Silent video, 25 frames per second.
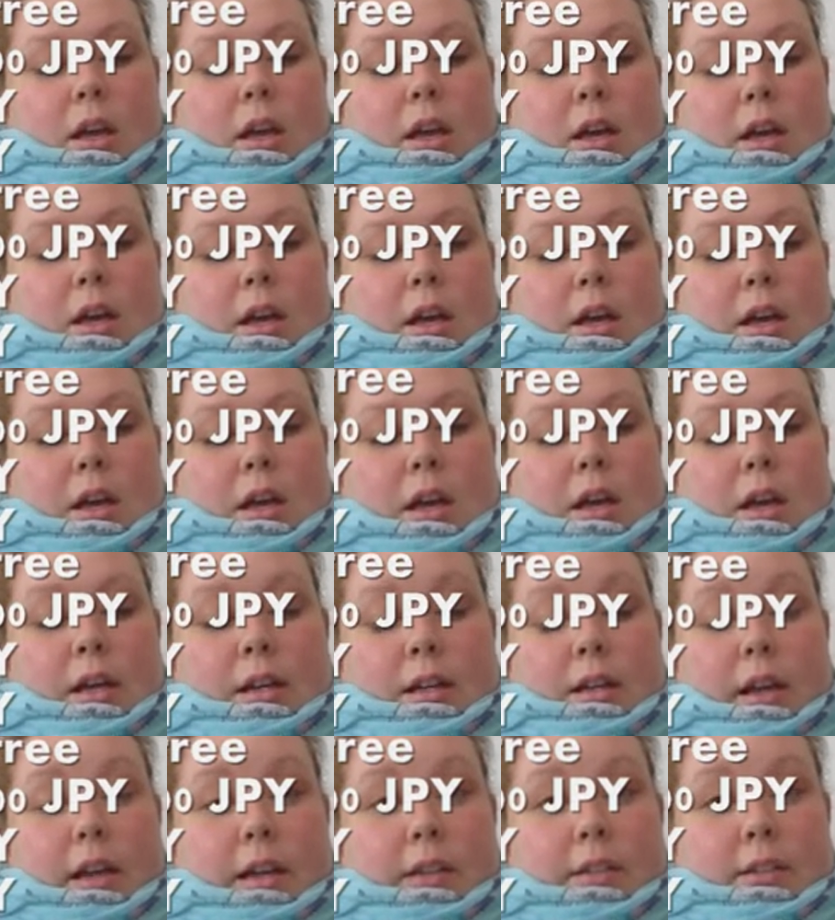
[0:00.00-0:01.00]

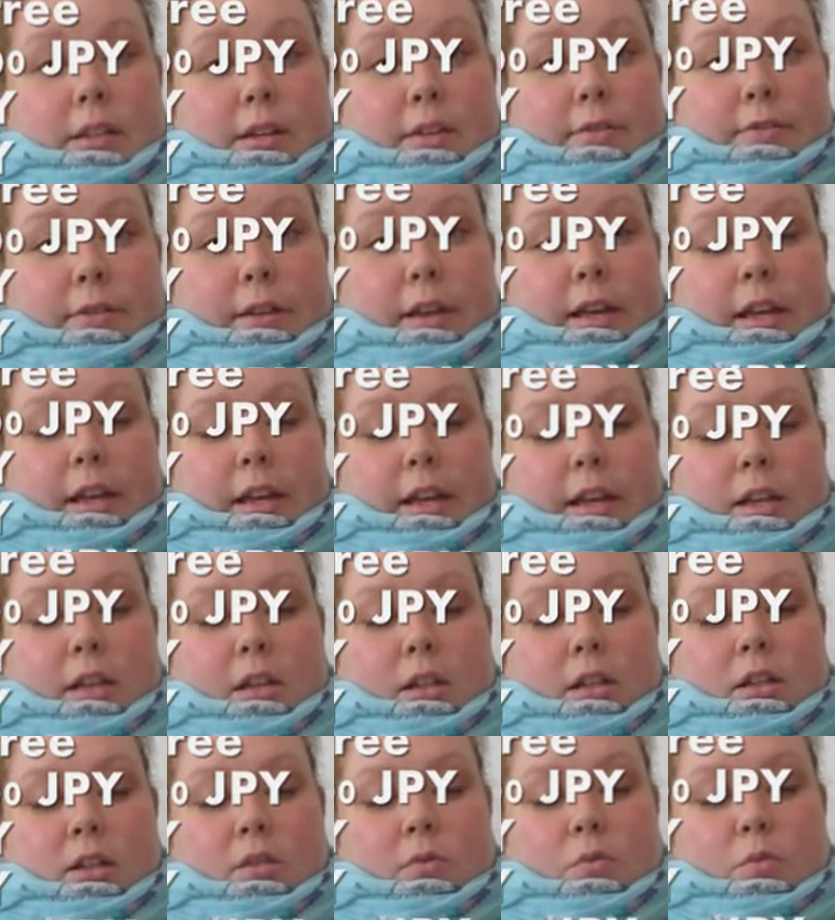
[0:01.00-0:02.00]
and cat
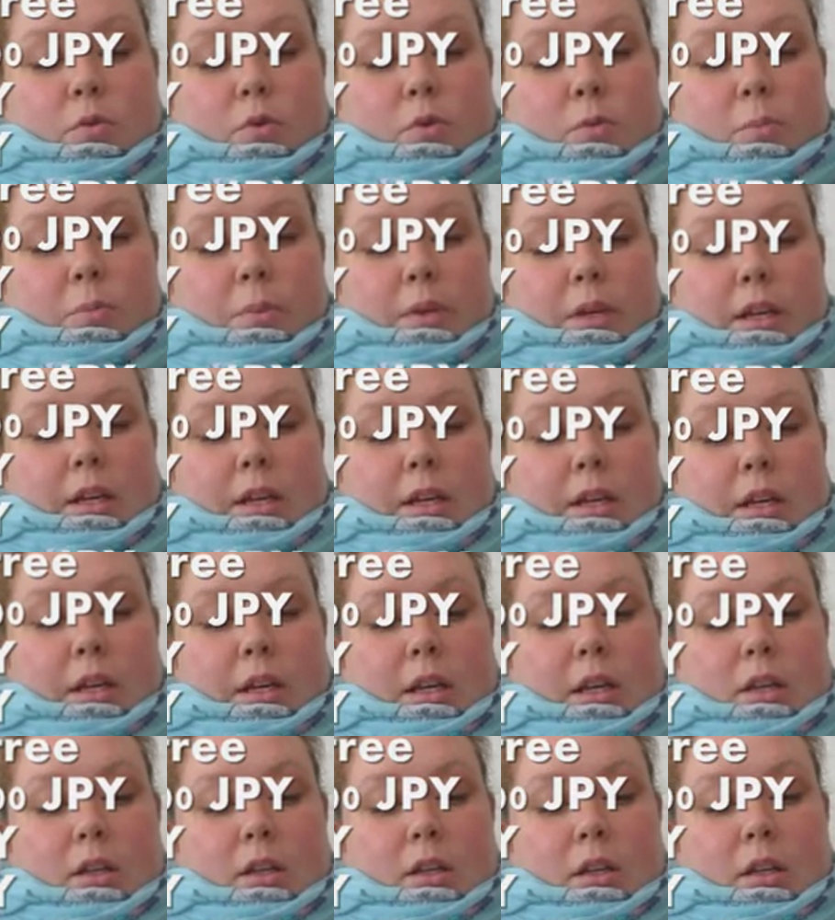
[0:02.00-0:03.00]
cafe would
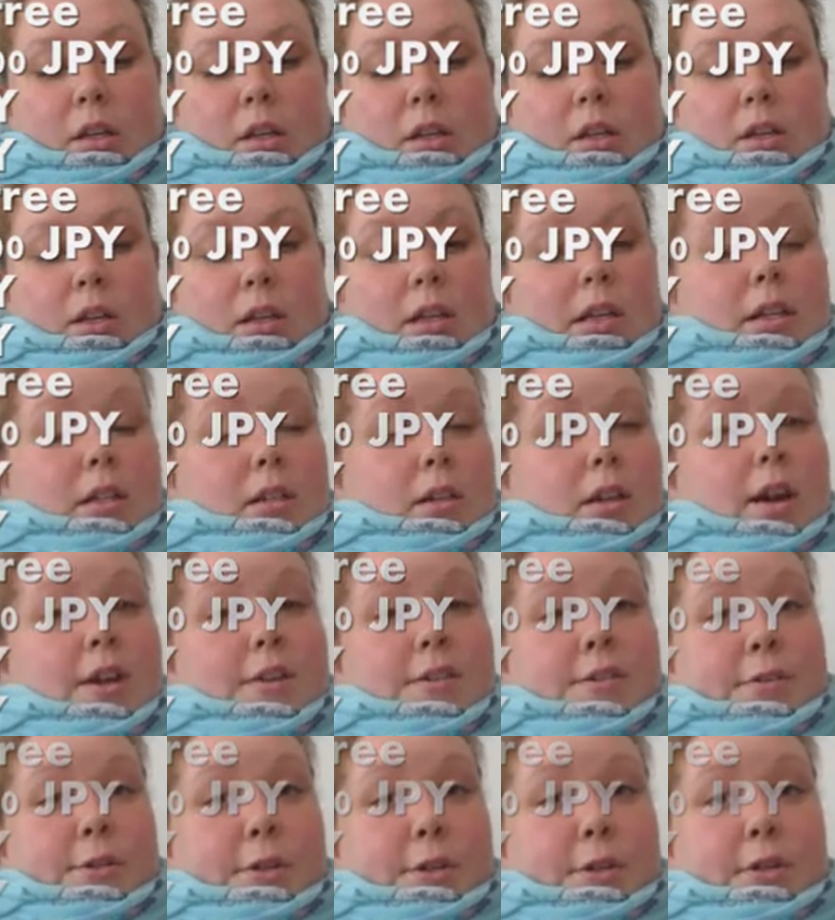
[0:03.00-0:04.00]
be a little
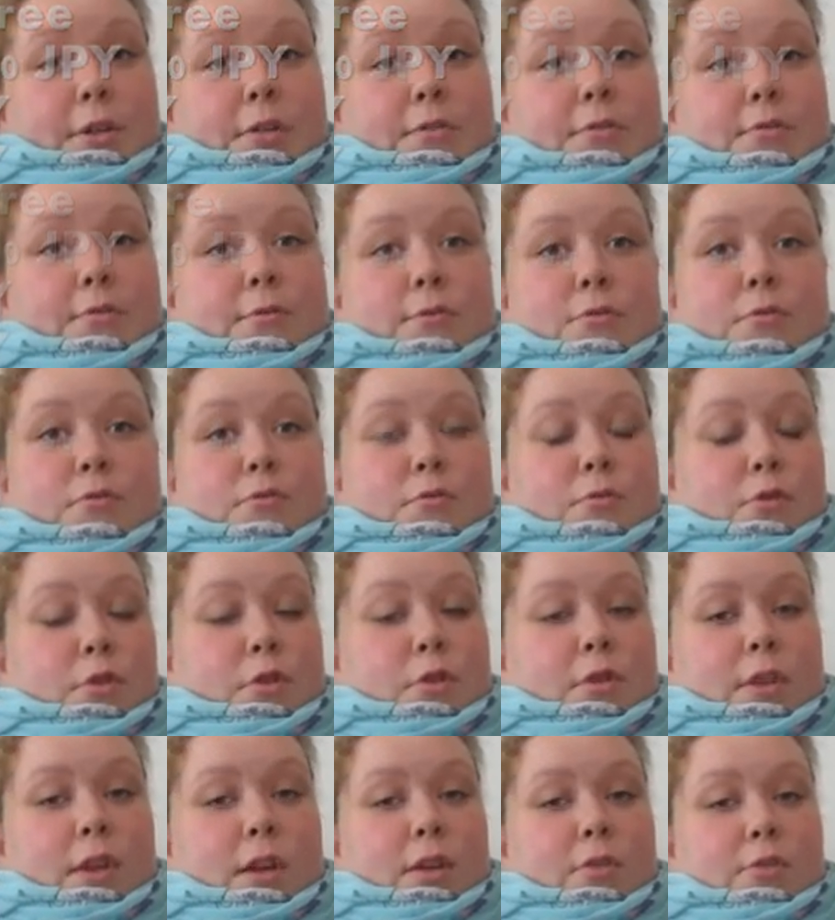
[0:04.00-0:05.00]
under
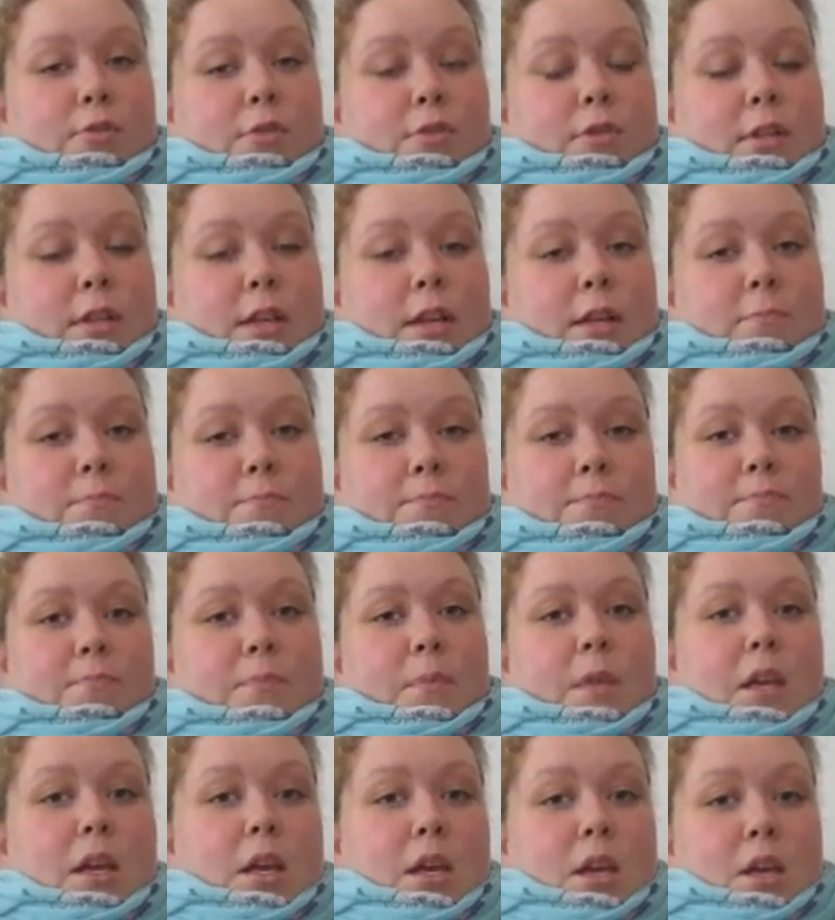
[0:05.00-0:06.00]
4,000 yen.
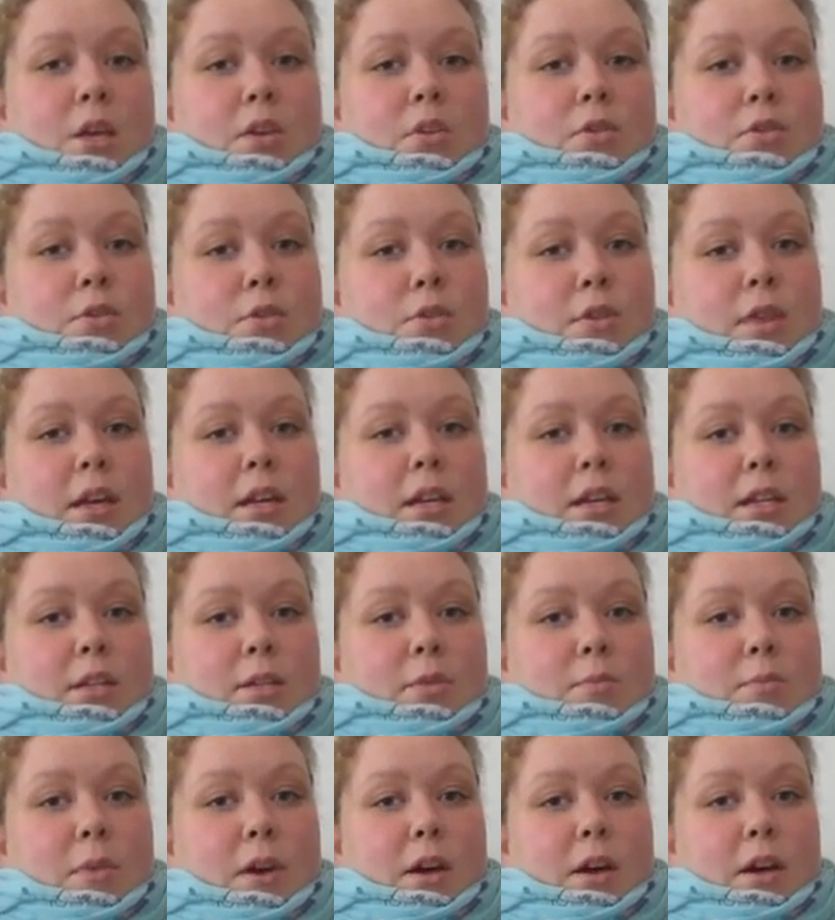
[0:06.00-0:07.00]
So that
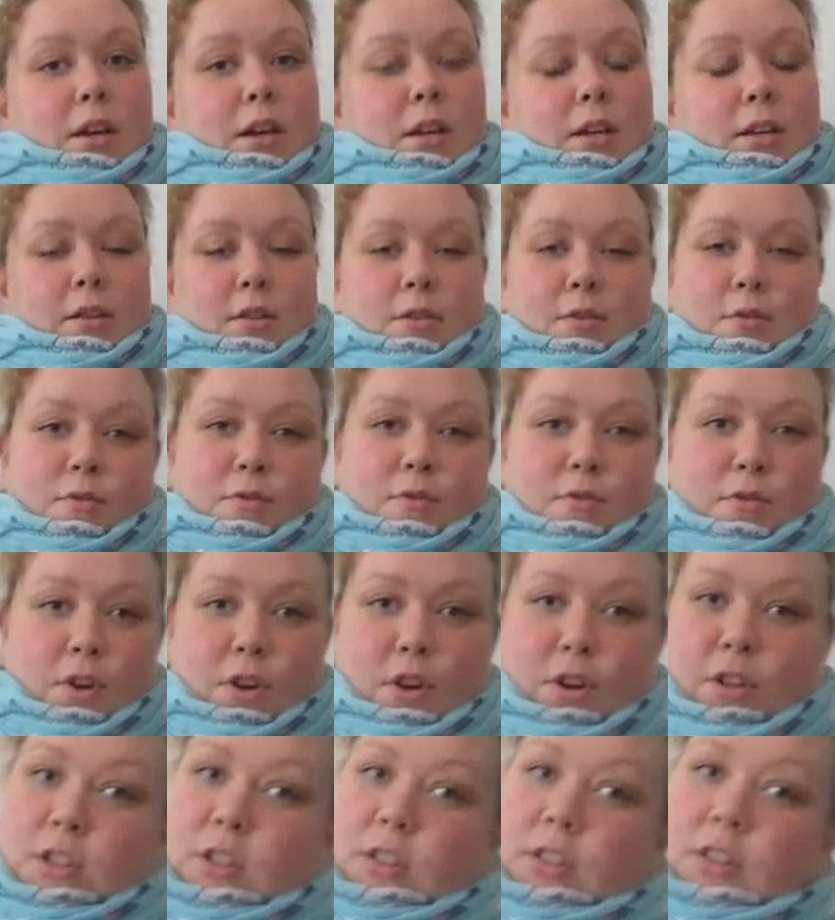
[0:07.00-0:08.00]
is my
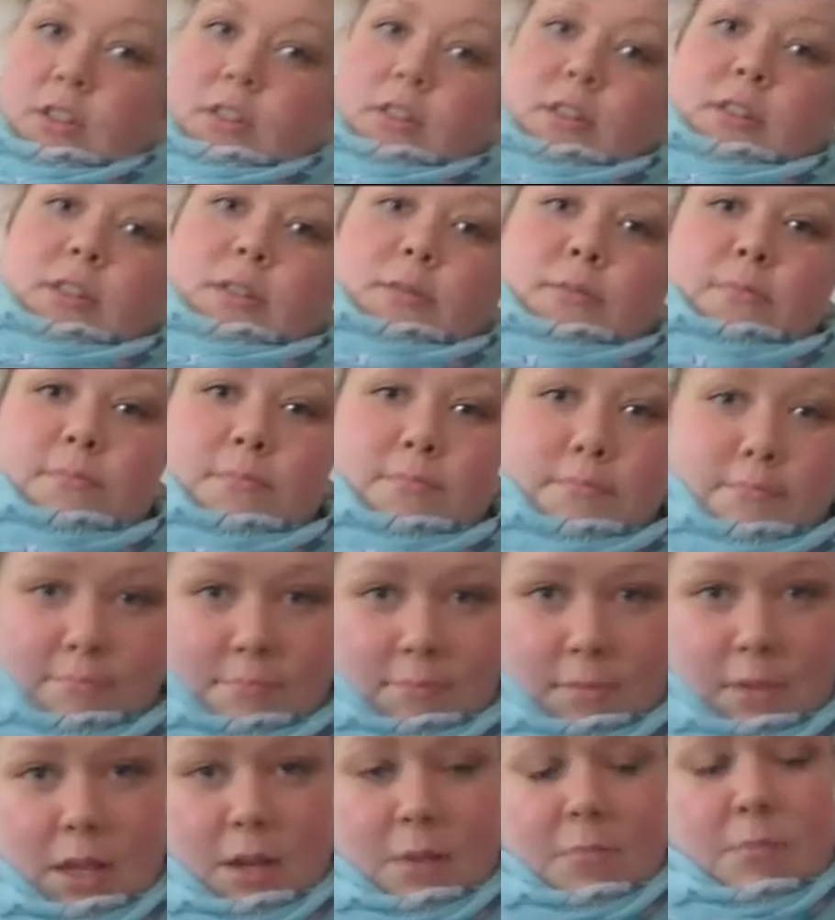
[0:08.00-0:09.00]
first
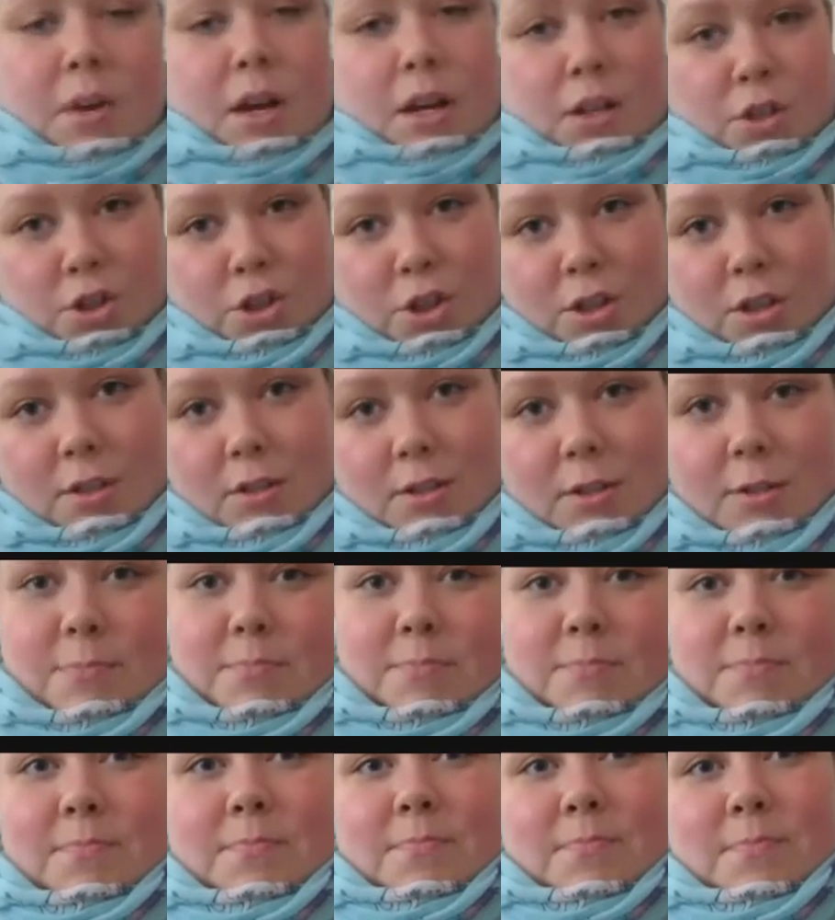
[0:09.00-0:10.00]
budget
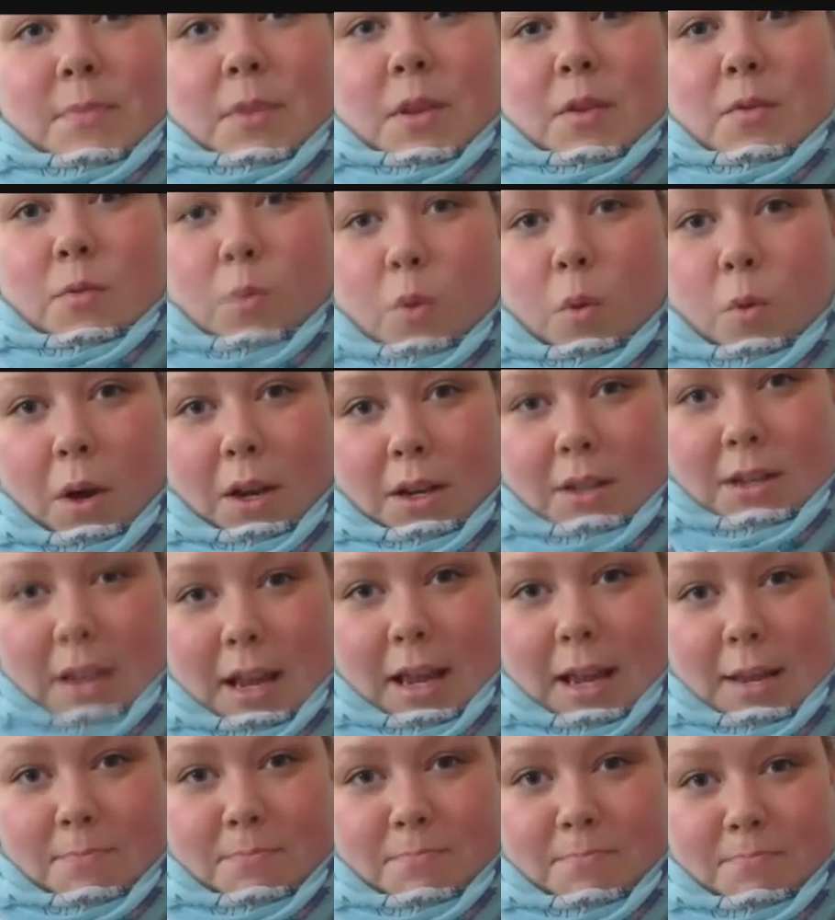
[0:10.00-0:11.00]
for one
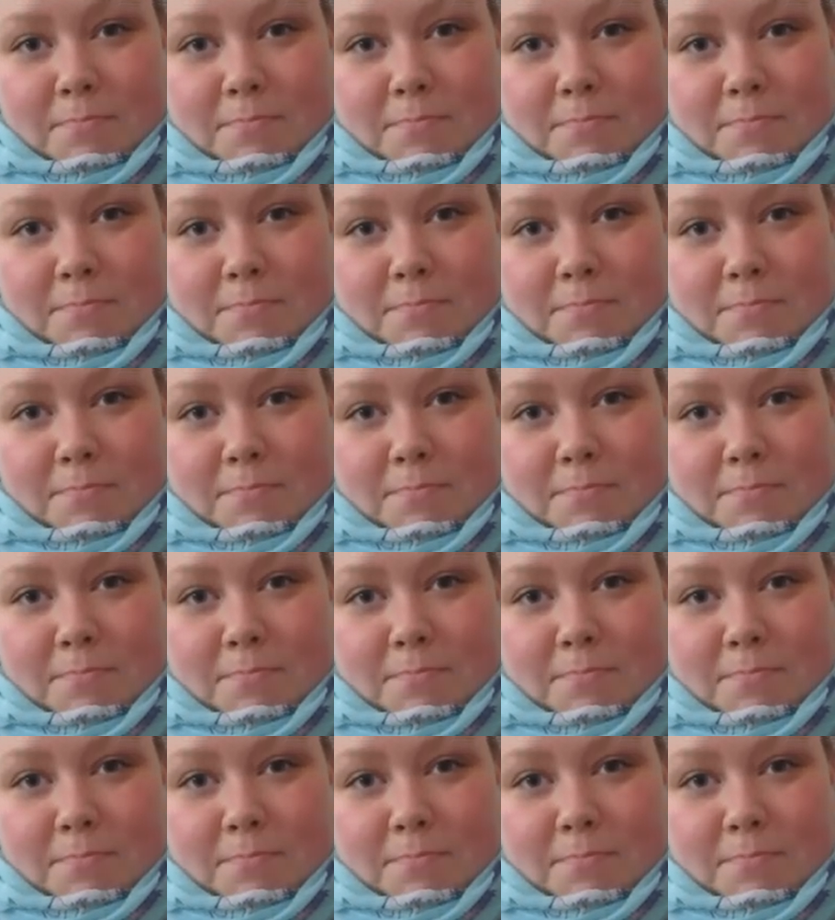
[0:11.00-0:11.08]
day.